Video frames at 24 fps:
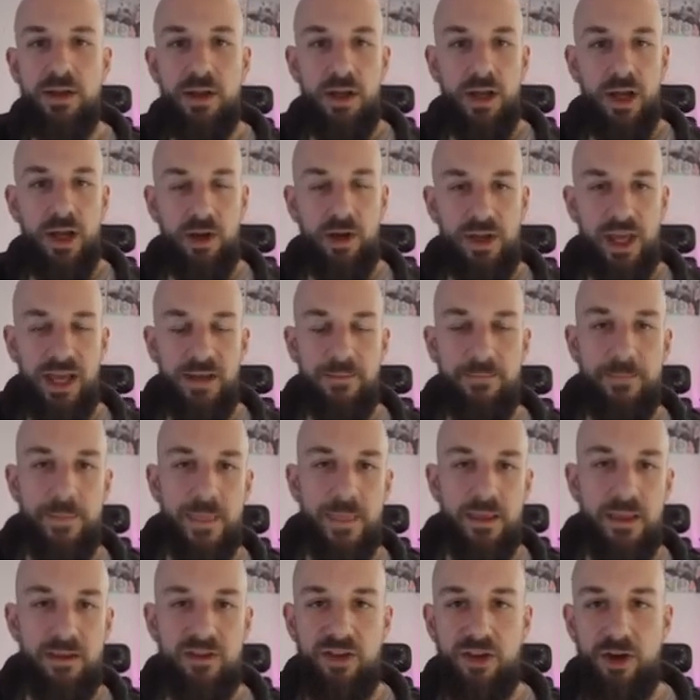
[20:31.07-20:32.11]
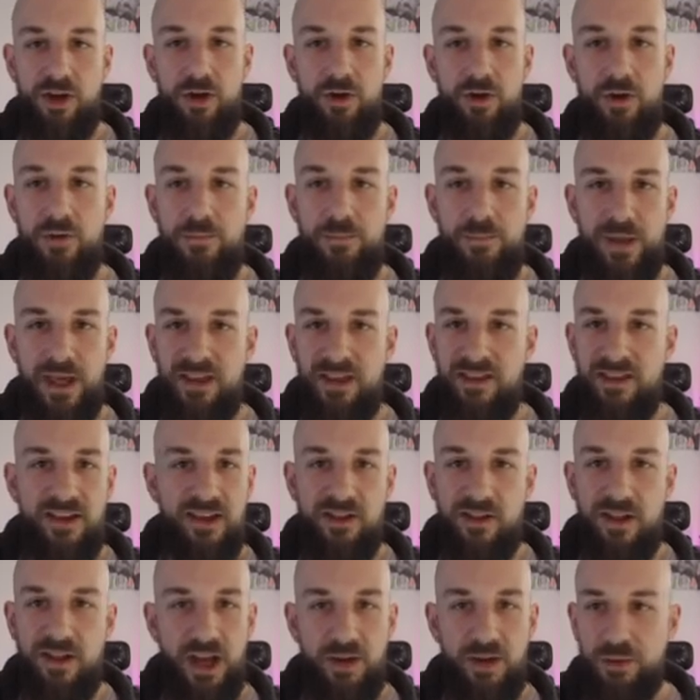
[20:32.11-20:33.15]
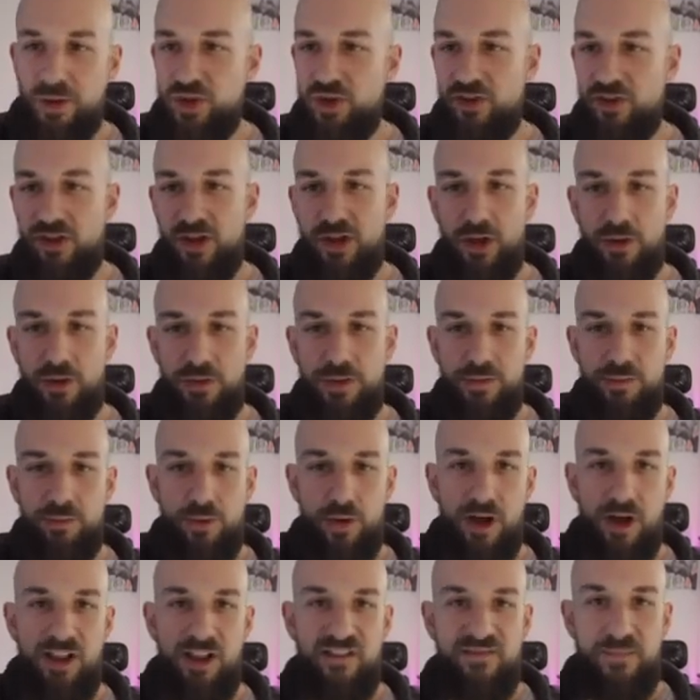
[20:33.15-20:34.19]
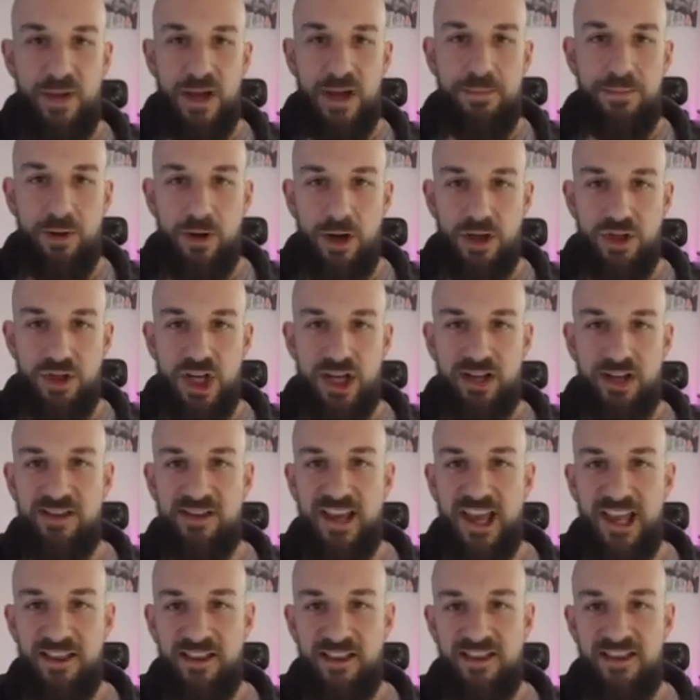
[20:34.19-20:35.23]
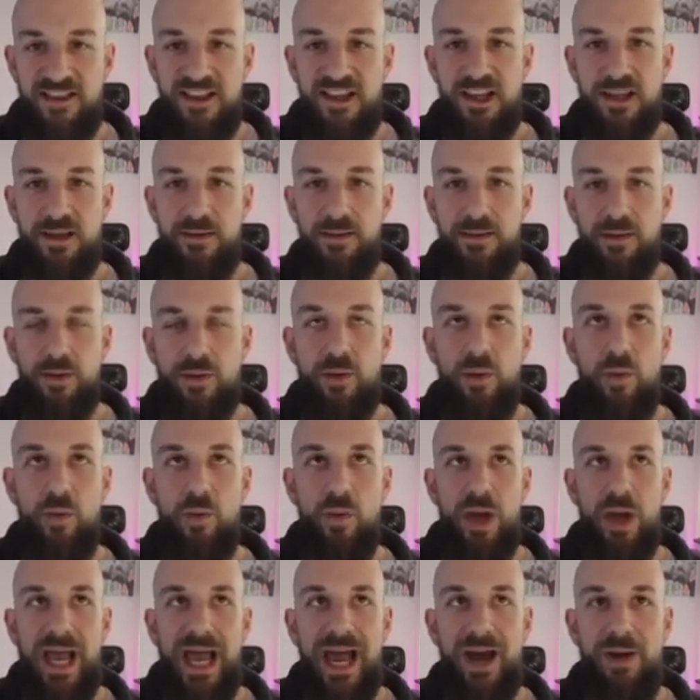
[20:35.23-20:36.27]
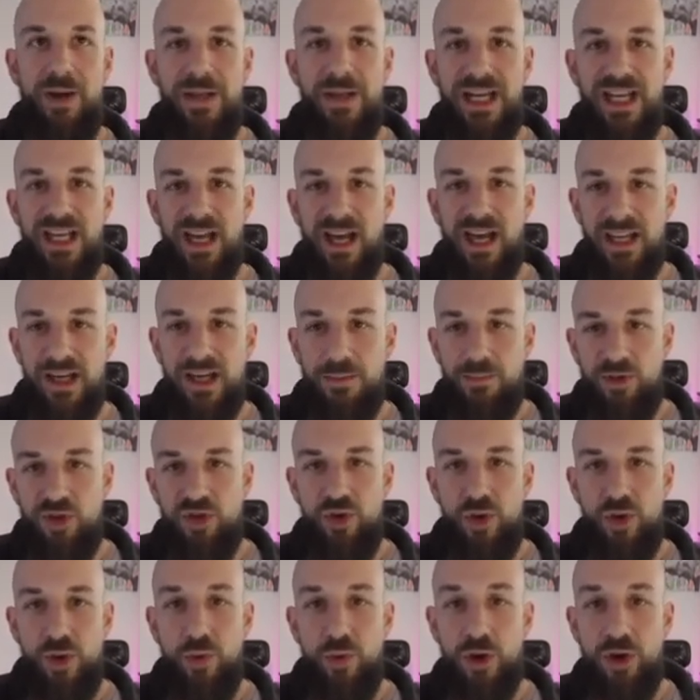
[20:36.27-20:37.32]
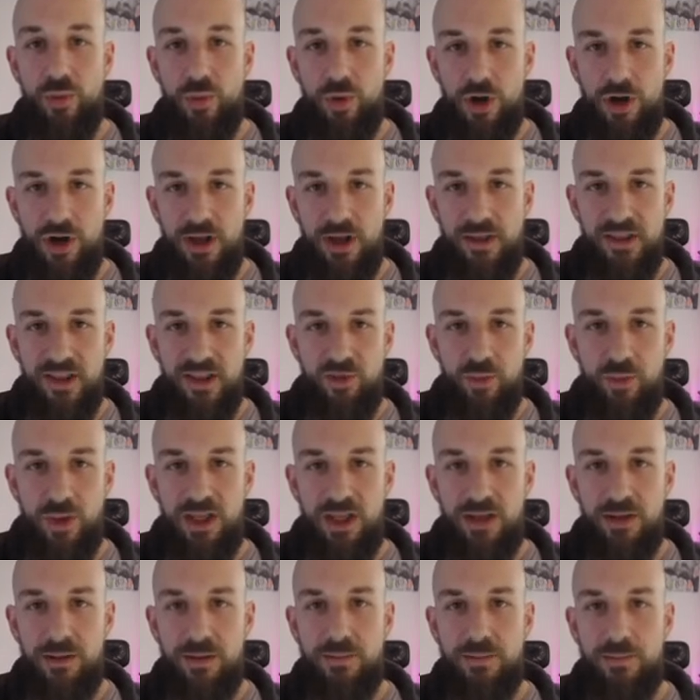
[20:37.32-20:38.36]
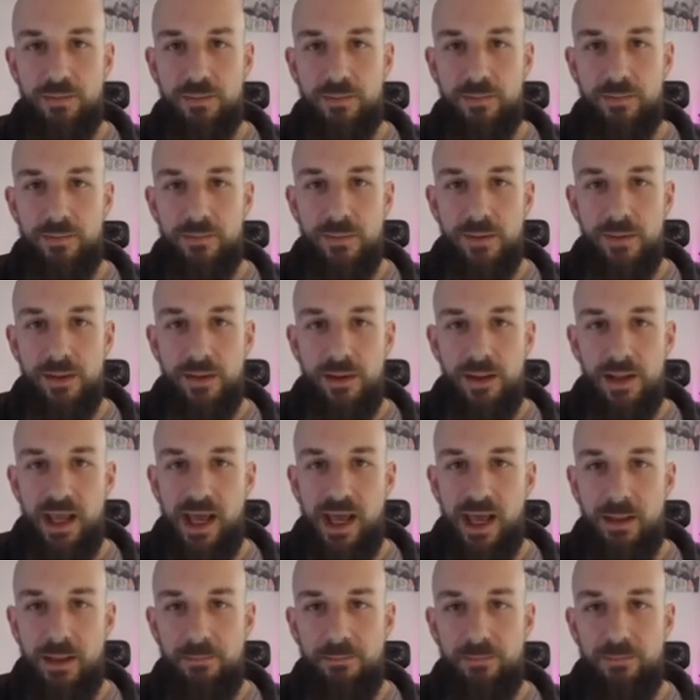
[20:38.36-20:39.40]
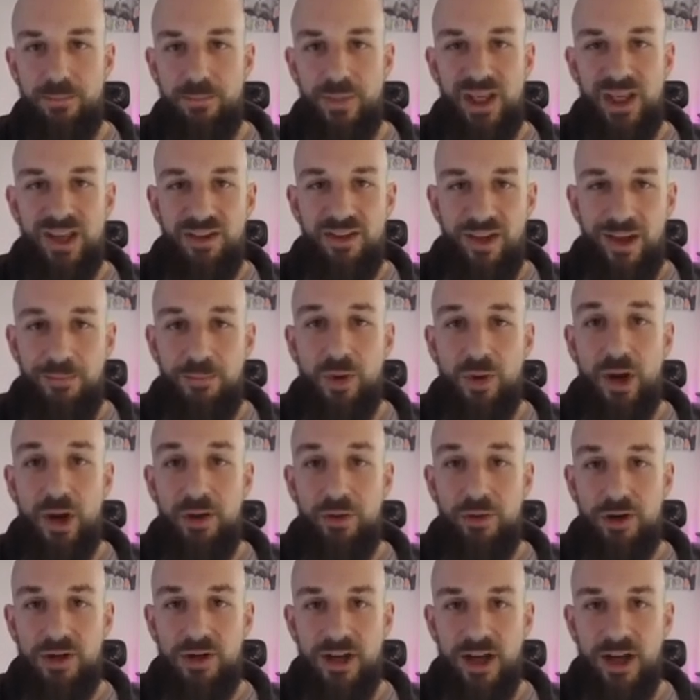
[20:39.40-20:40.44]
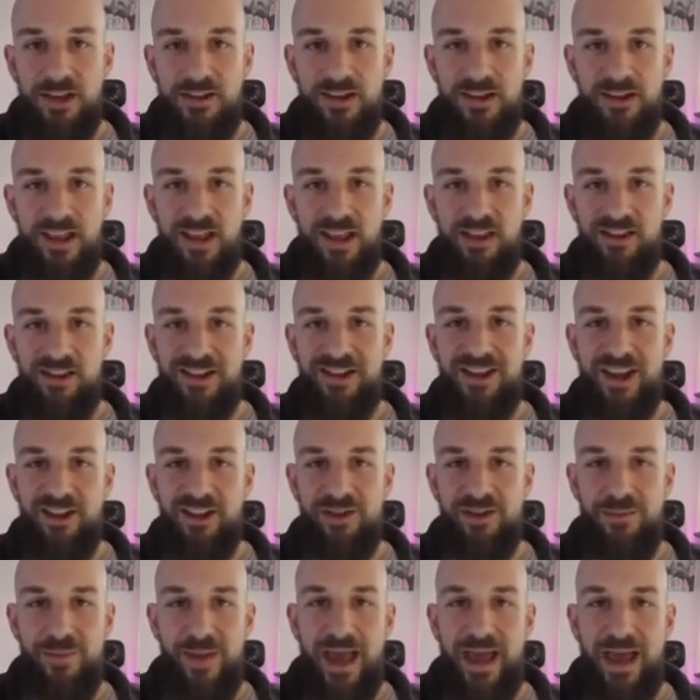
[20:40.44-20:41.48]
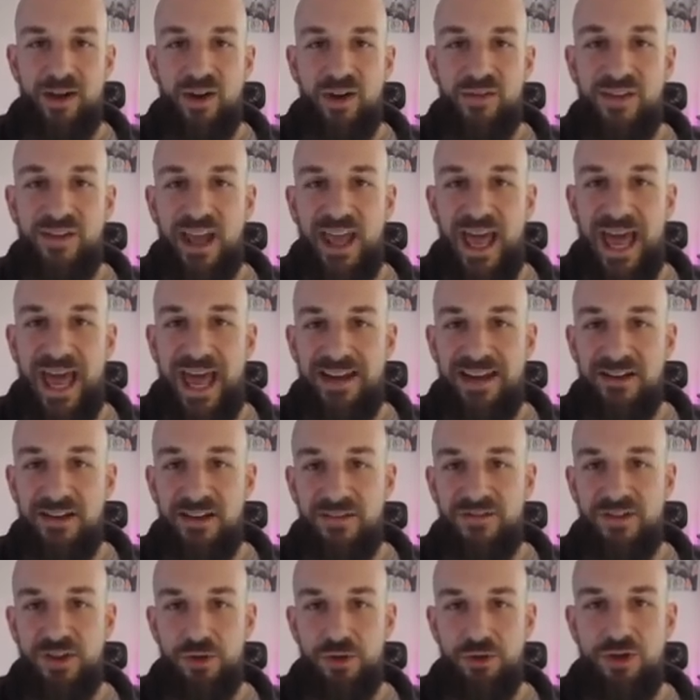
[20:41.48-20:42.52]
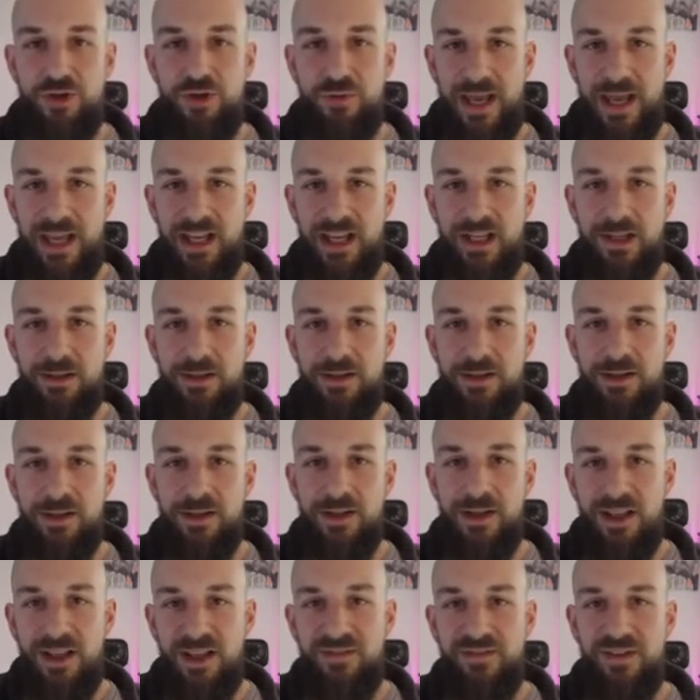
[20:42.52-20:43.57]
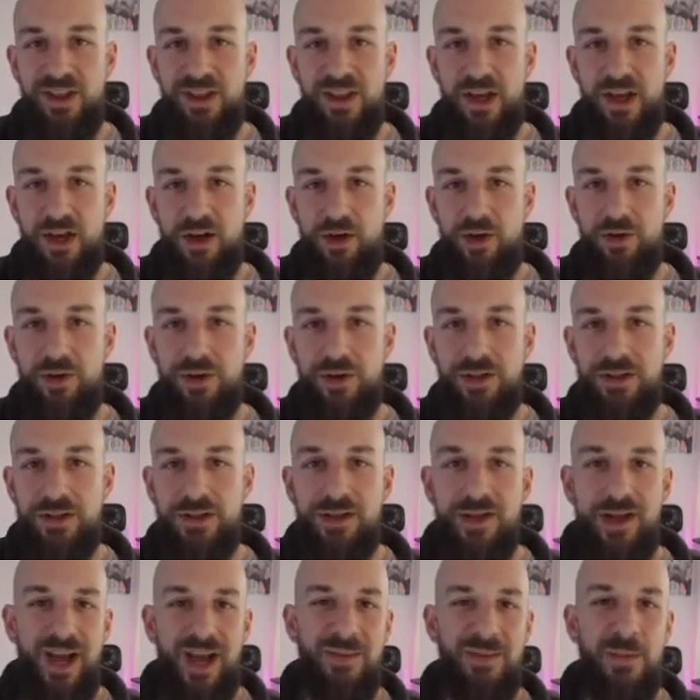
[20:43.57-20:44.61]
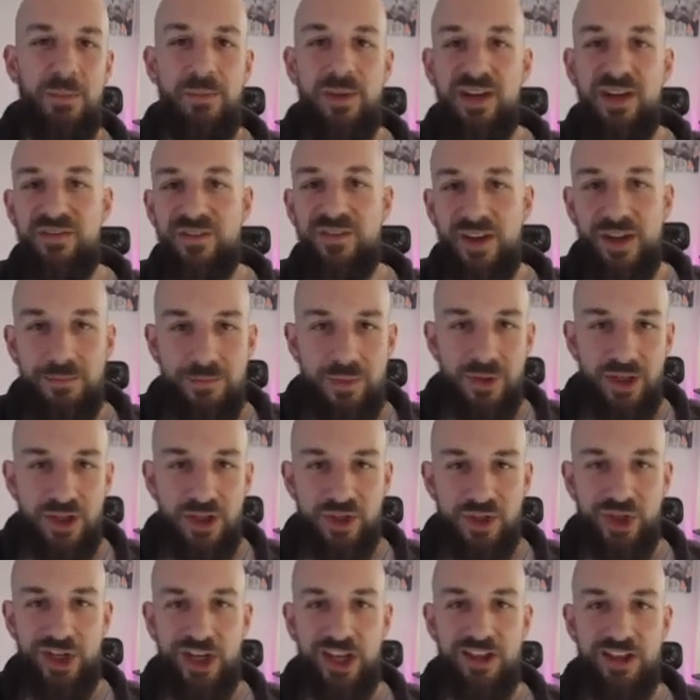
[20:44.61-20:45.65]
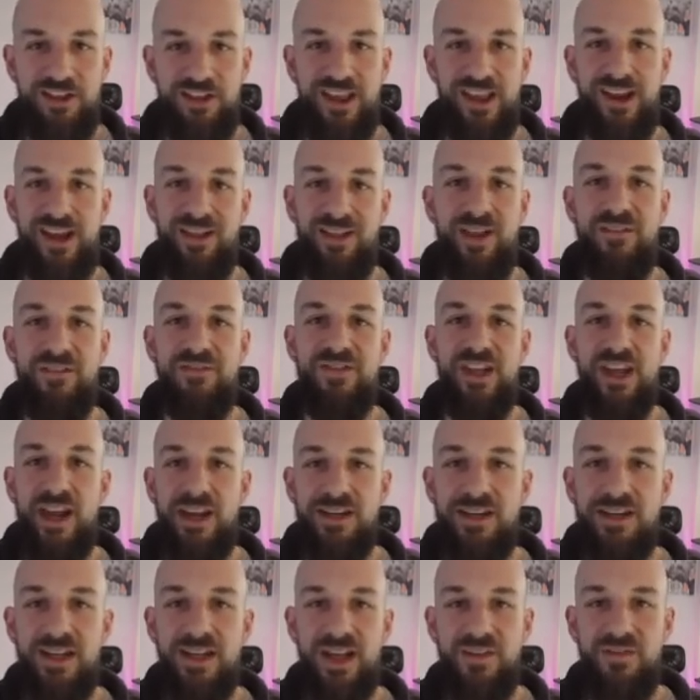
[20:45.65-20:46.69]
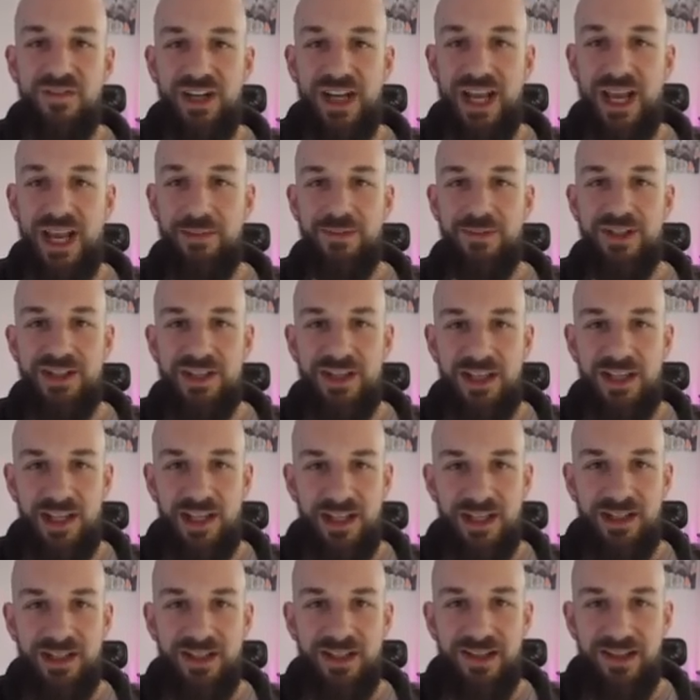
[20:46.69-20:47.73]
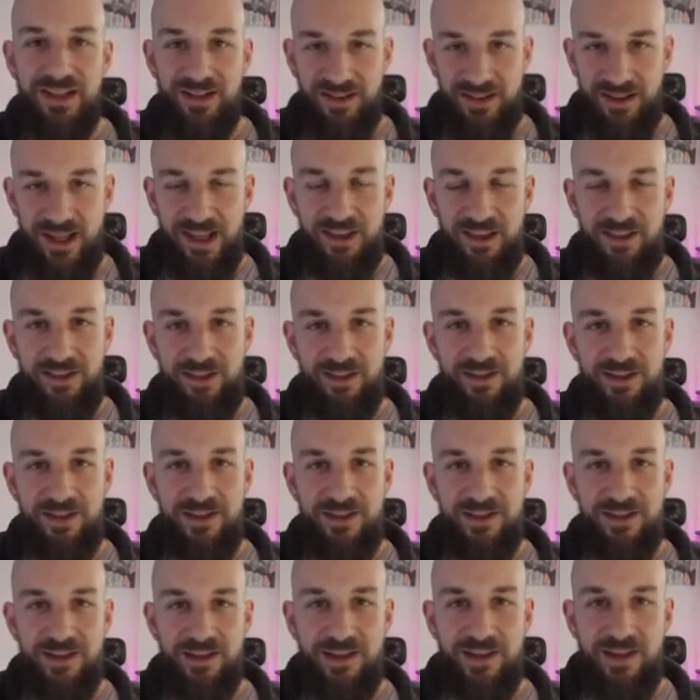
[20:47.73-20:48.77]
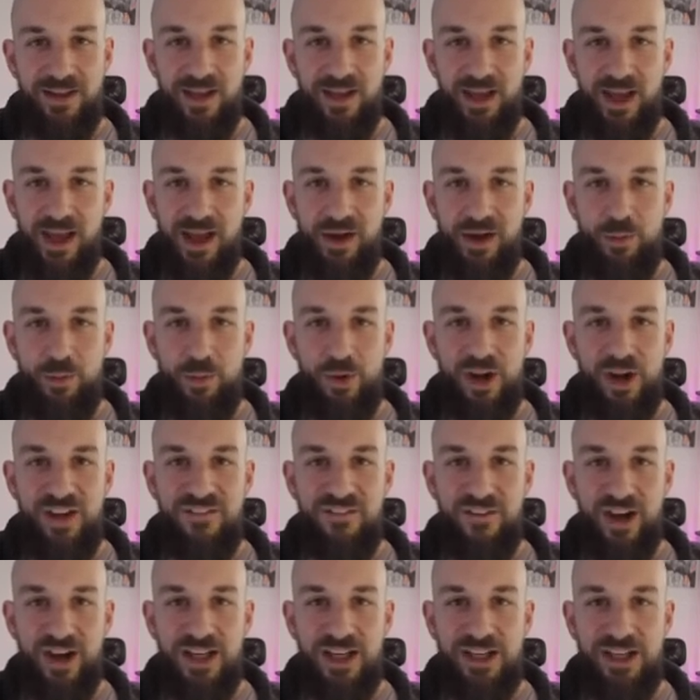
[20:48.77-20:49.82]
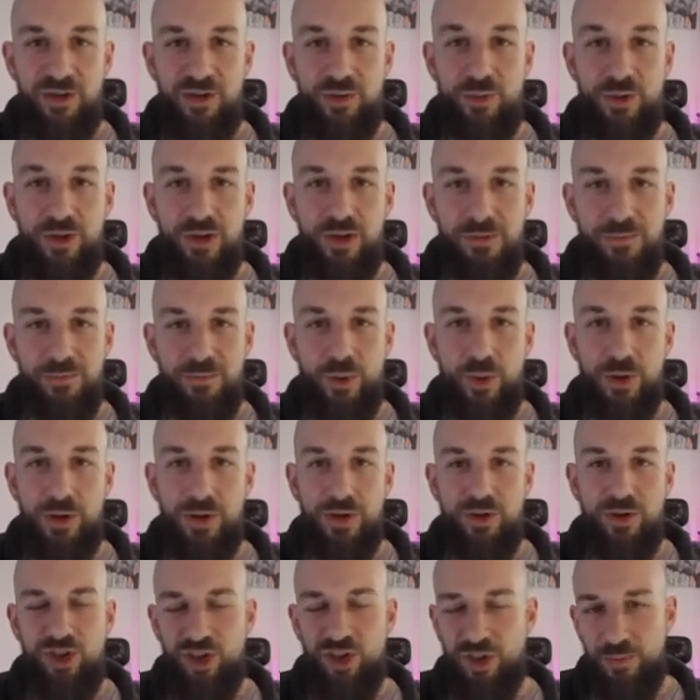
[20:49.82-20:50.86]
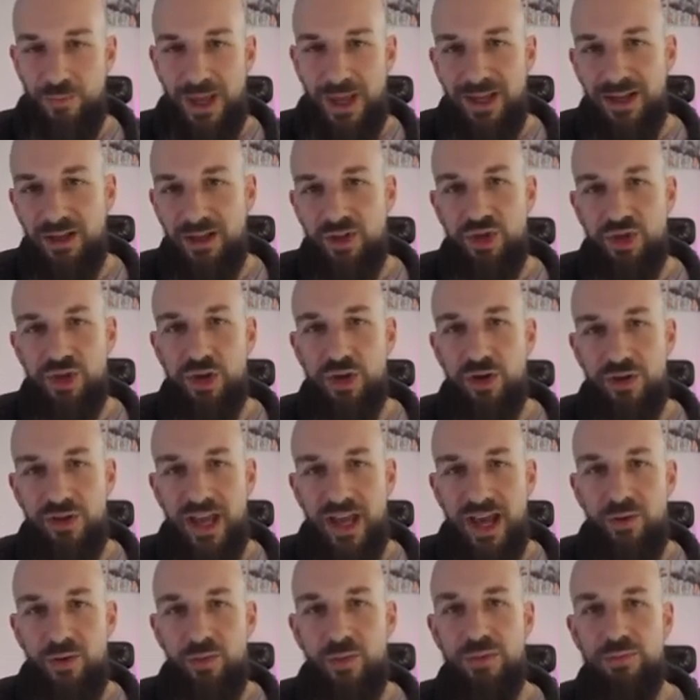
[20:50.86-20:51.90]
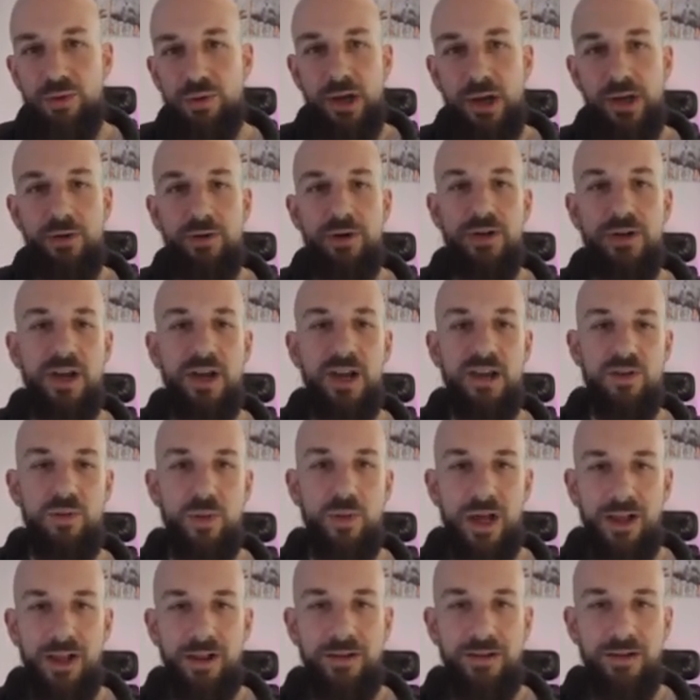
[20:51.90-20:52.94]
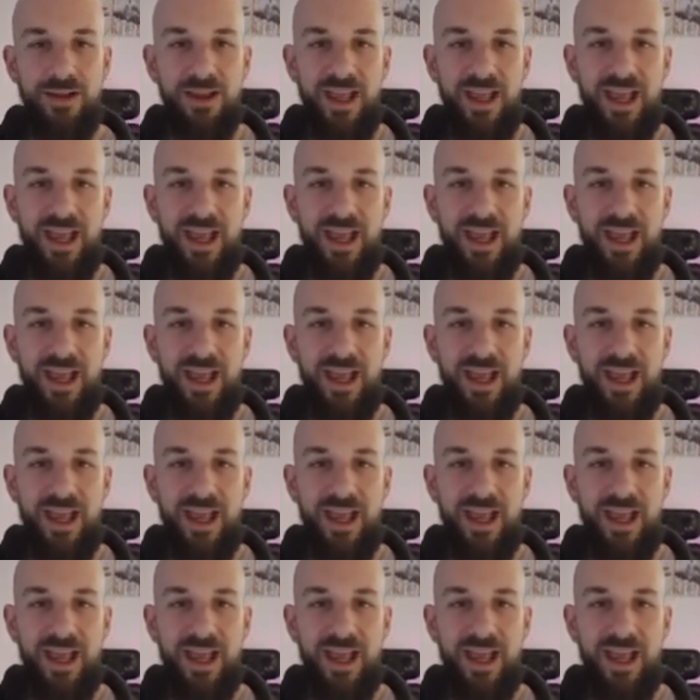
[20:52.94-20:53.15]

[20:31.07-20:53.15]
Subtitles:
Okay. So basically I would just go through all of my projects and see how many items do I want to work on this week. Because I'm prioritizing things, it doesn't matter if I add in a few too many, even though I'm a bit of a completionist and I love the idea of an empty list. What I find is really important is just making sure that we prioritize well.